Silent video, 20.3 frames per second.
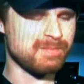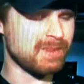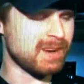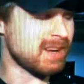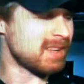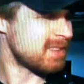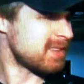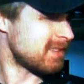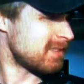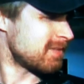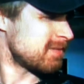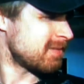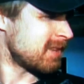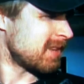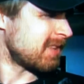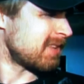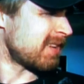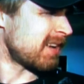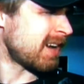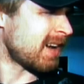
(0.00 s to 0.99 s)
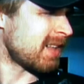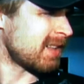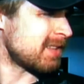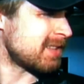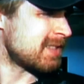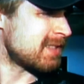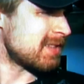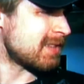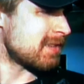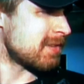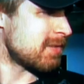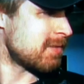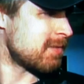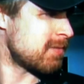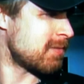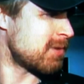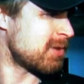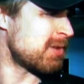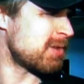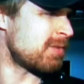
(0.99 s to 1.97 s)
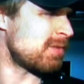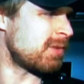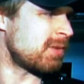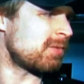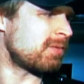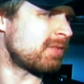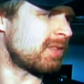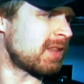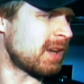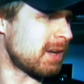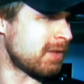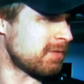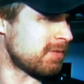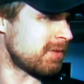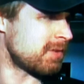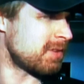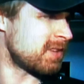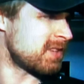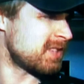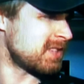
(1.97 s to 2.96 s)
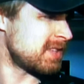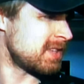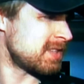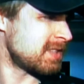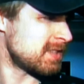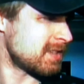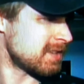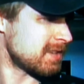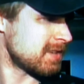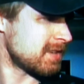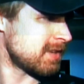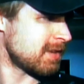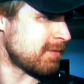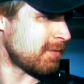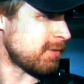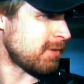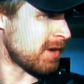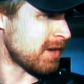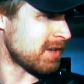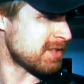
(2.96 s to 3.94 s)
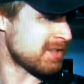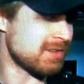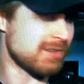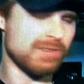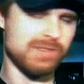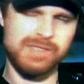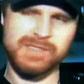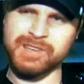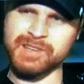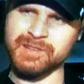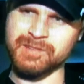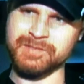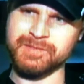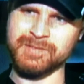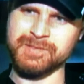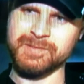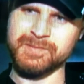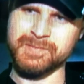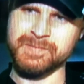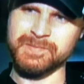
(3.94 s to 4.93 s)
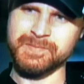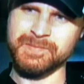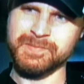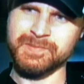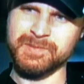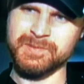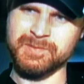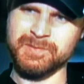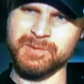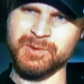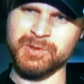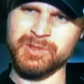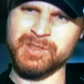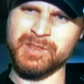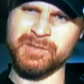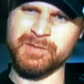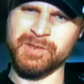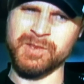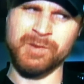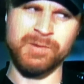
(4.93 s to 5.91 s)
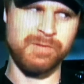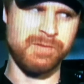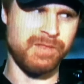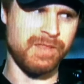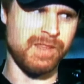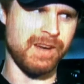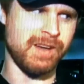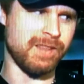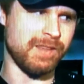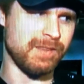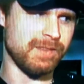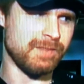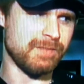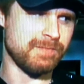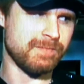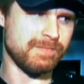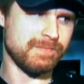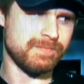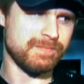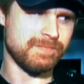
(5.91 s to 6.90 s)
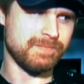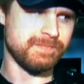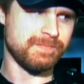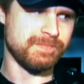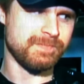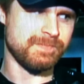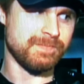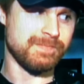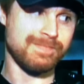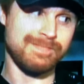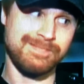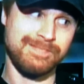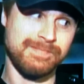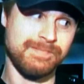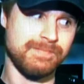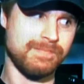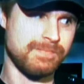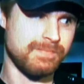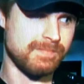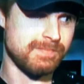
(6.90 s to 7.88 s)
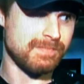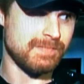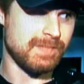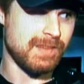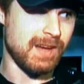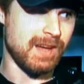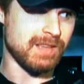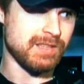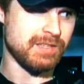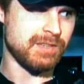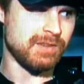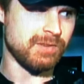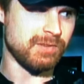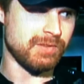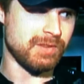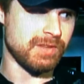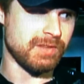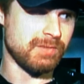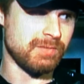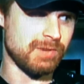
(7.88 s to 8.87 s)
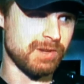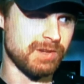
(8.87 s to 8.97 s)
But in, in reality, what have you done for the city? If you ask yourself, what have you done it? Ask your that